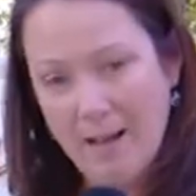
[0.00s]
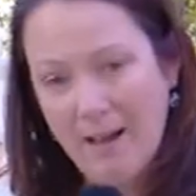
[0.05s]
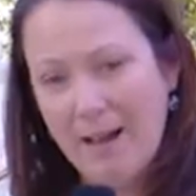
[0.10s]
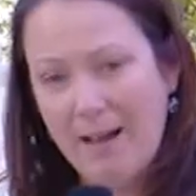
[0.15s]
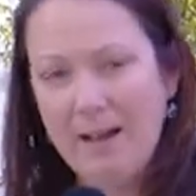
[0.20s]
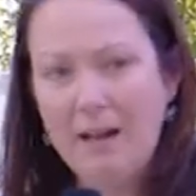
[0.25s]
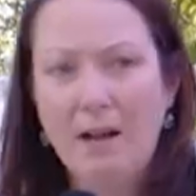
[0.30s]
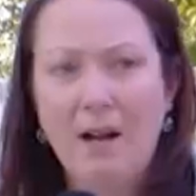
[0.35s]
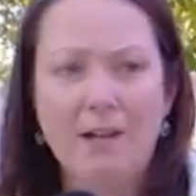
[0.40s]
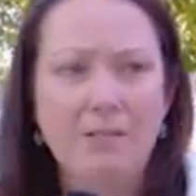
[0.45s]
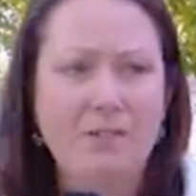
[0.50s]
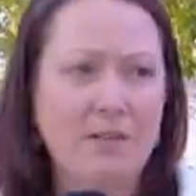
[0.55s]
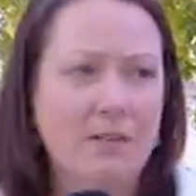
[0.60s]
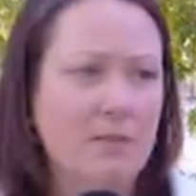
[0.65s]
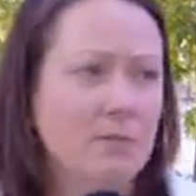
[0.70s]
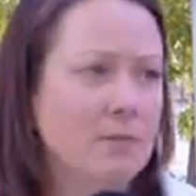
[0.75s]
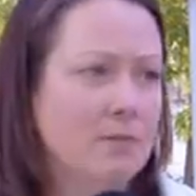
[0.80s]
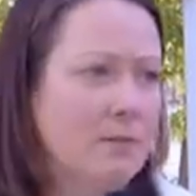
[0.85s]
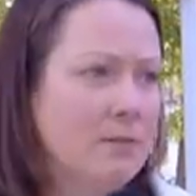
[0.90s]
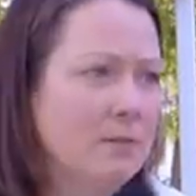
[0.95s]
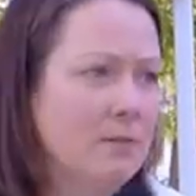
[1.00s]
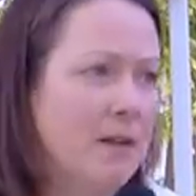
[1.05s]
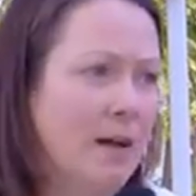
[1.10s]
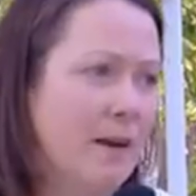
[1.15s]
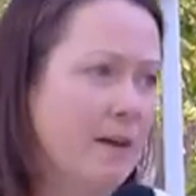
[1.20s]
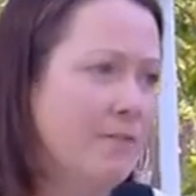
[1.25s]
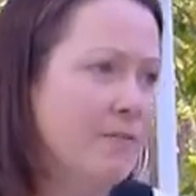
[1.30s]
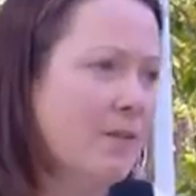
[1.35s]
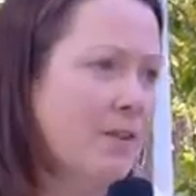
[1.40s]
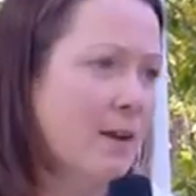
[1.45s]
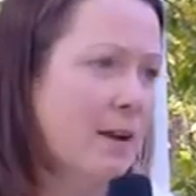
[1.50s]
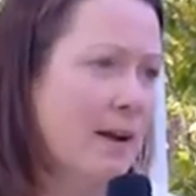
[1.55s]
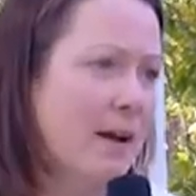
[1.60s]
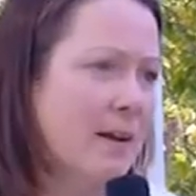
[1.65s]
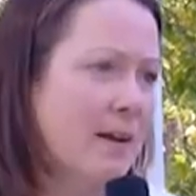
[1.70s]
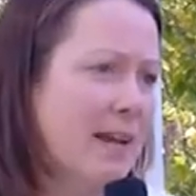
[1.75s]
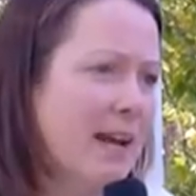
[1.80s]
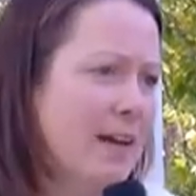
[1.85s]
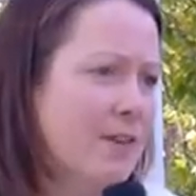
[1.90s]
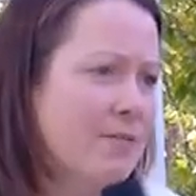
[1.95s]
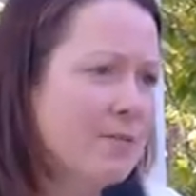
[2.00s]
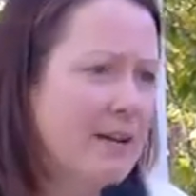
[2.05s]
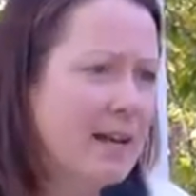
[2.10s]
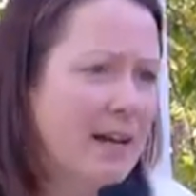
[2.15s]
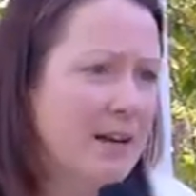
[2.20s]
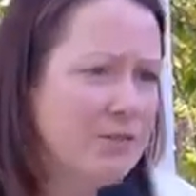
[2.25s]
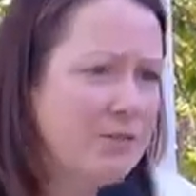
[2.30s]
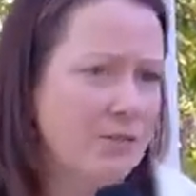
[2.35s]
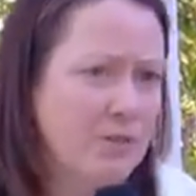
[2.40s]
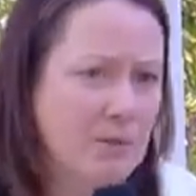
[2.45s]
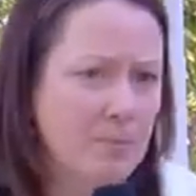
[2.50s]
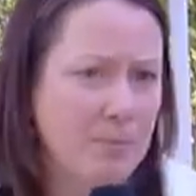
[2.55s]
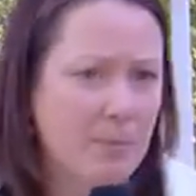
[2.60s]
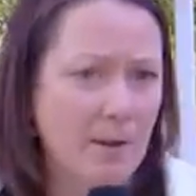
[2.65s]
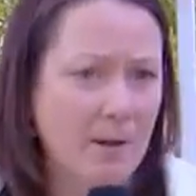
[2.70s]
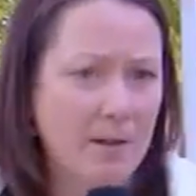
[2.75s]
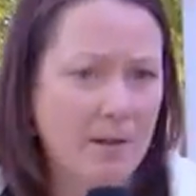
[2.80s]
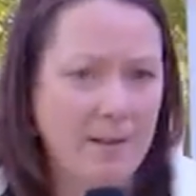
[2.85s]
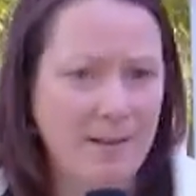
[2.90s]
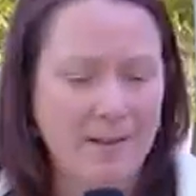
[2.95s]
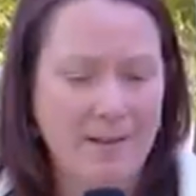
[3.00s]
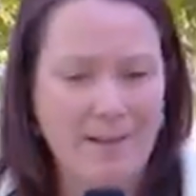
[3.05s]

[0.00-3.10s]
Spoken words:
I also loved Catherine Howe's new book,